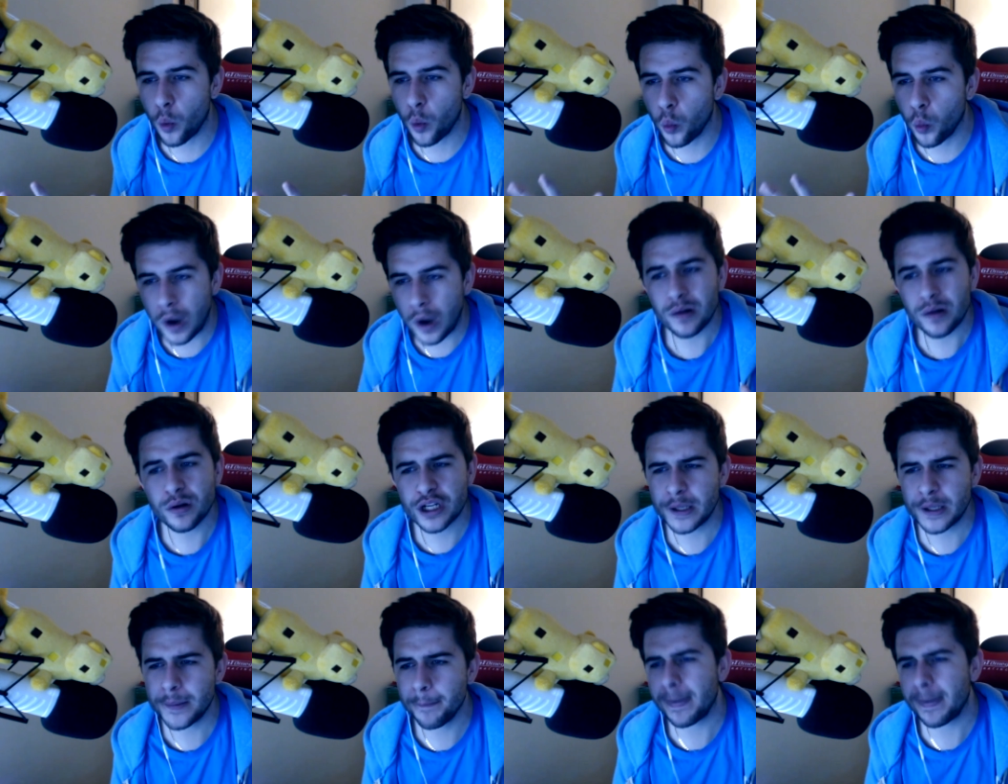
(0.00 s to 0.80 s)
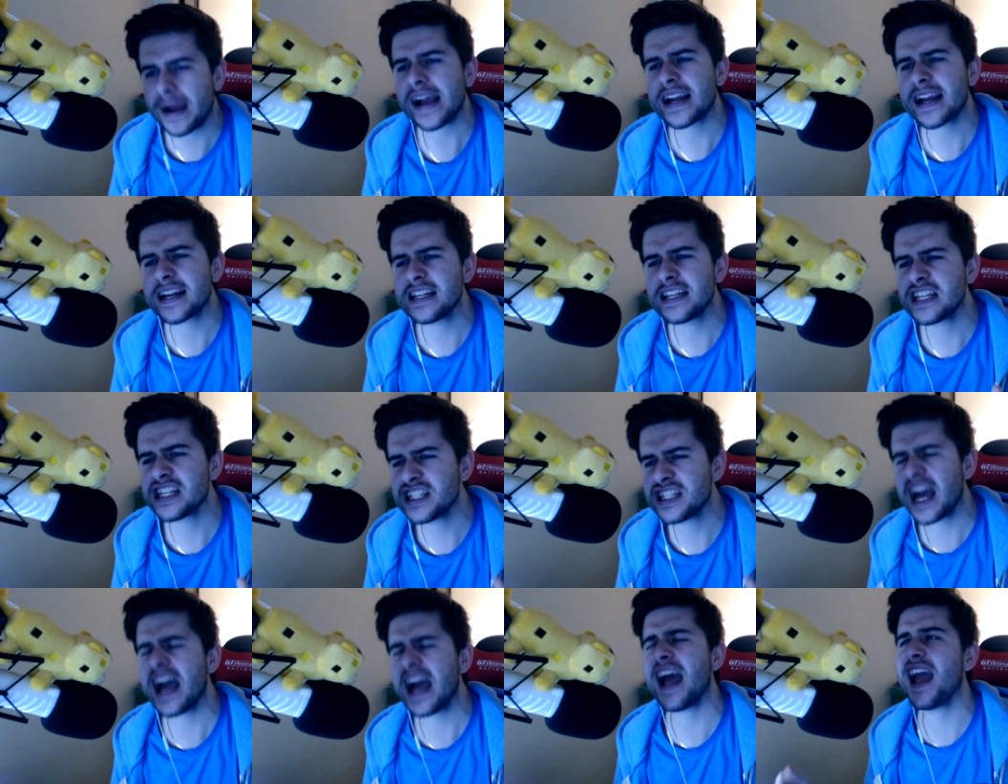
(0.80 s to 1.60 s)
Welcome back
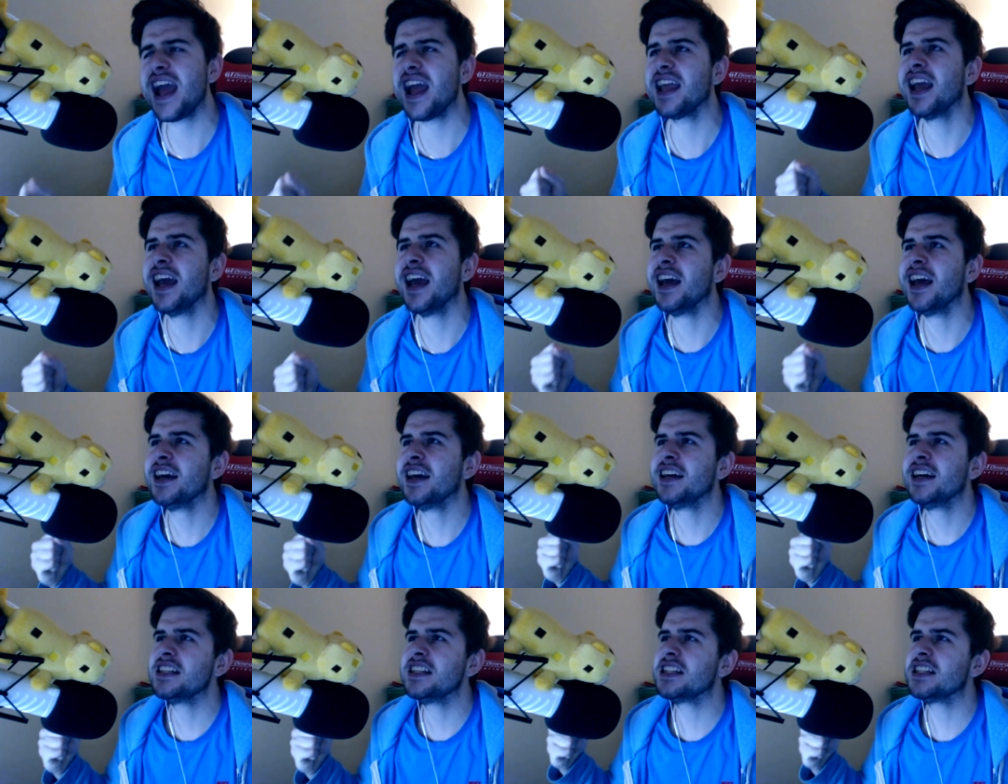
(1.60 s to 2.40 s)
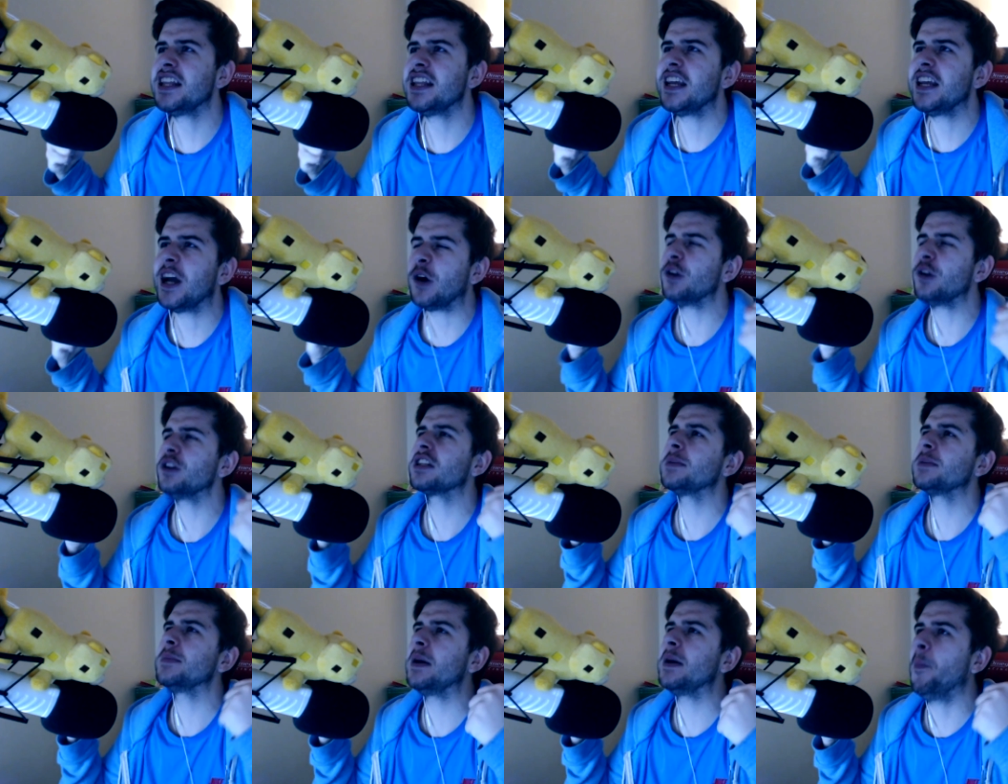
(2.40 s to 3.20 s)
today to the
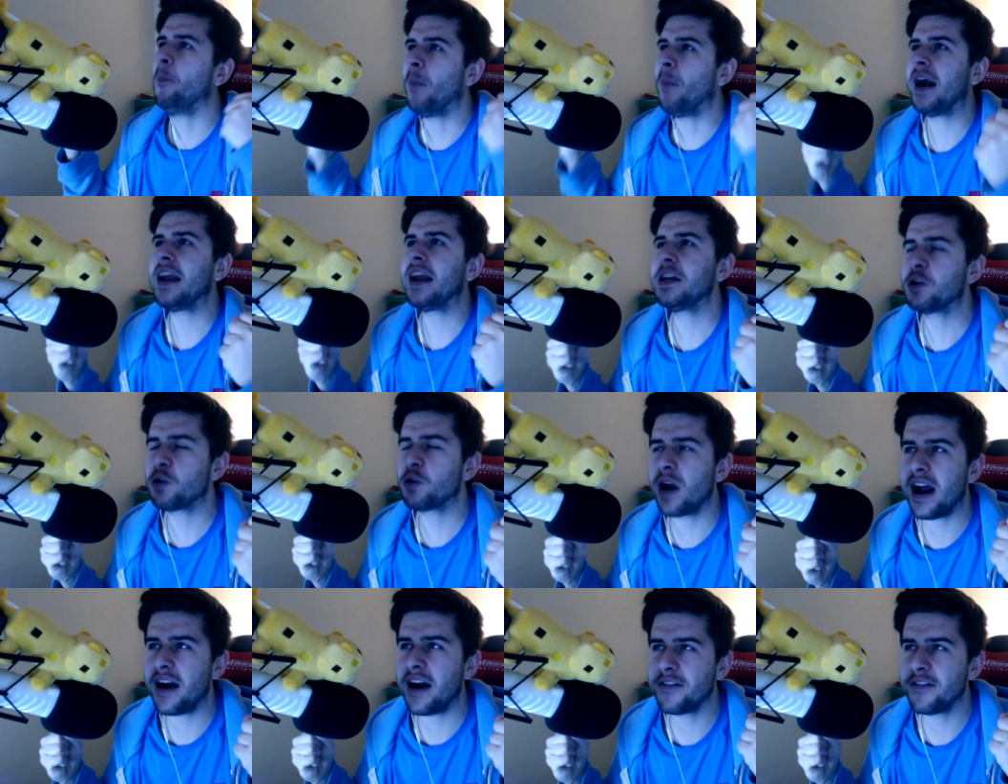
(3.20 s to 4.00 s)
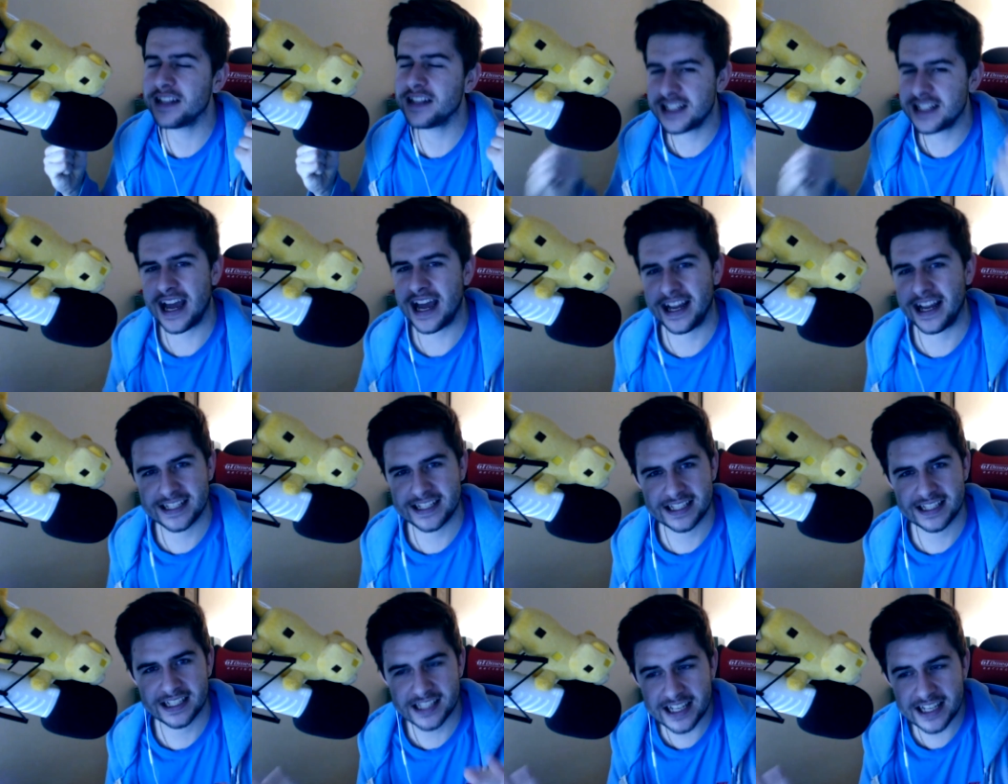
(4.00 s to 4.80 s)
ultimate Minecraft test.